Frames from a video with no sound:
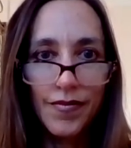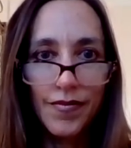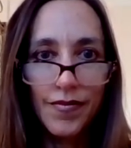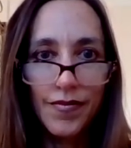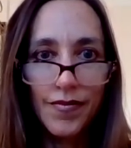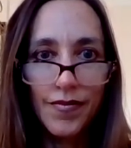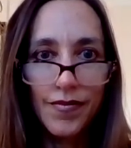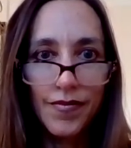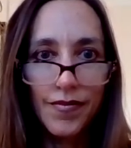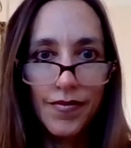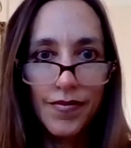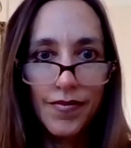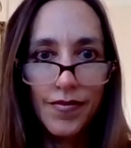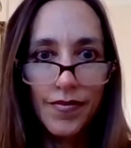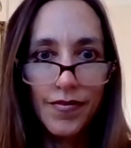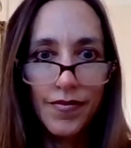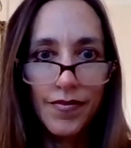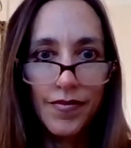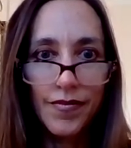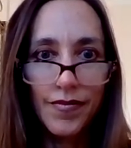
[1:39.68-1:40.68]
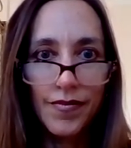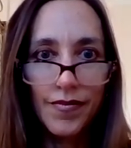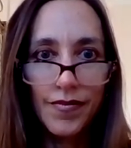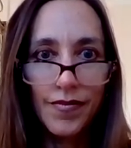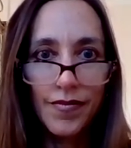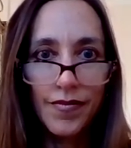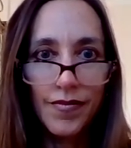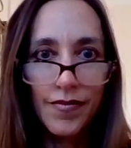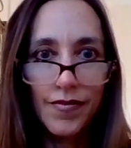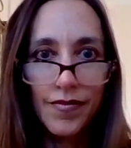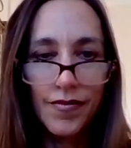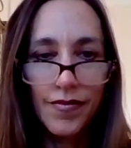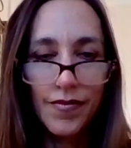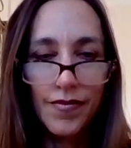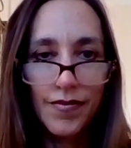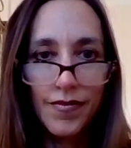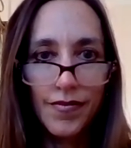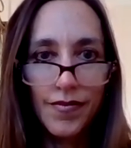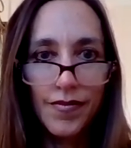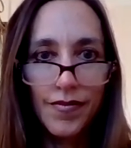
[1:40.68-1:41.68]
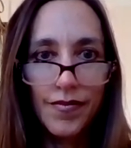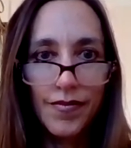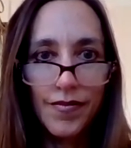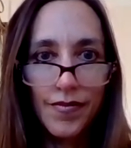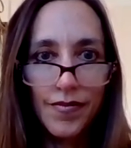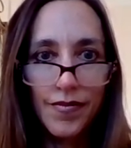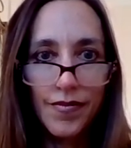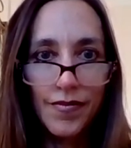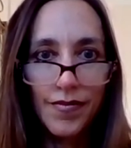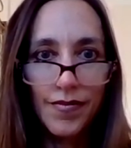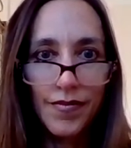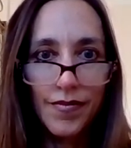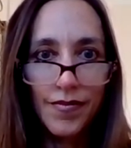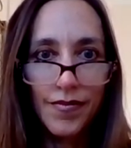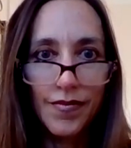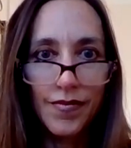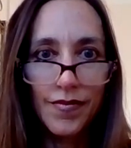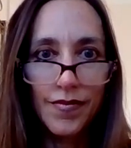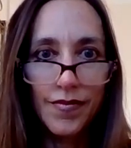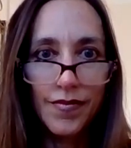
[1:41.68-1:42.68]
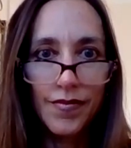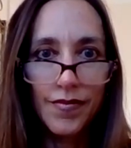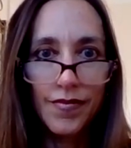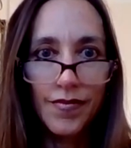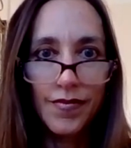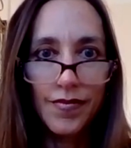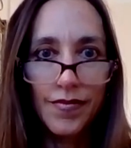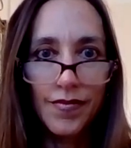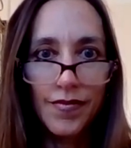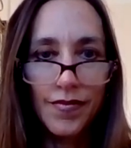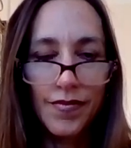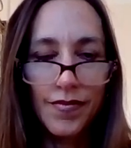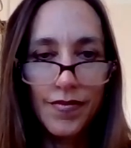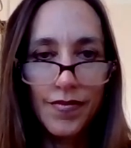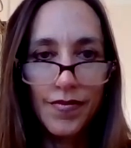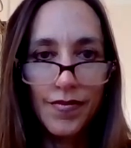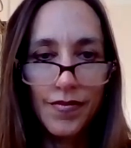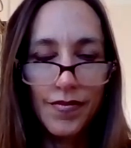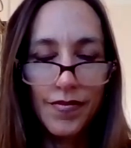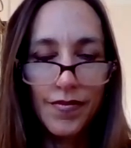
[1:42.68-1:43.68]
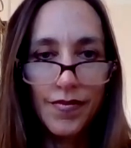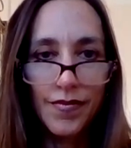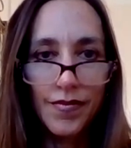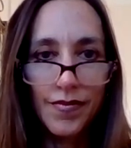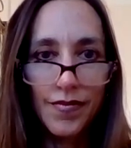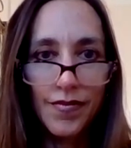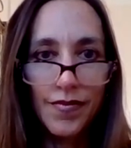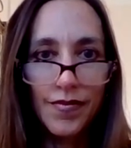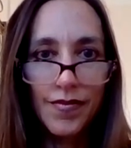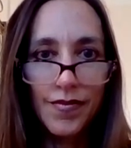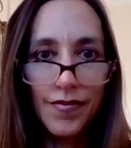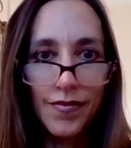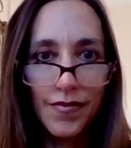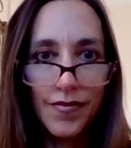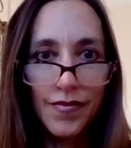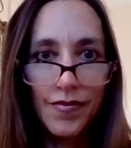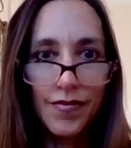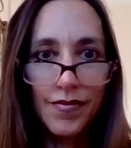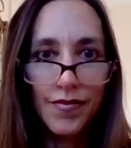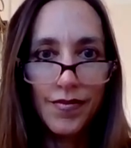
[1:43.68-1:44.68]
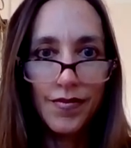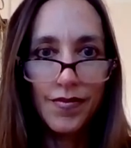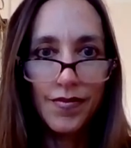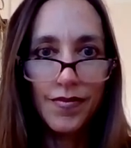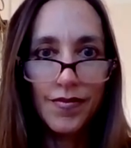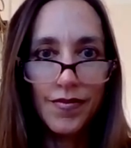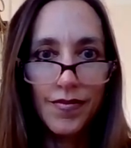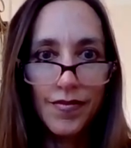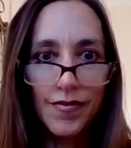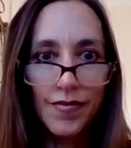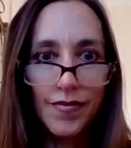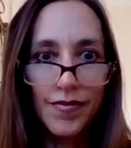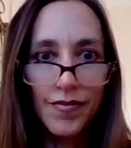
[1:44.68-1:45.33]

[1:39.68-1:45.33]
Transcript: The person shown says nothing.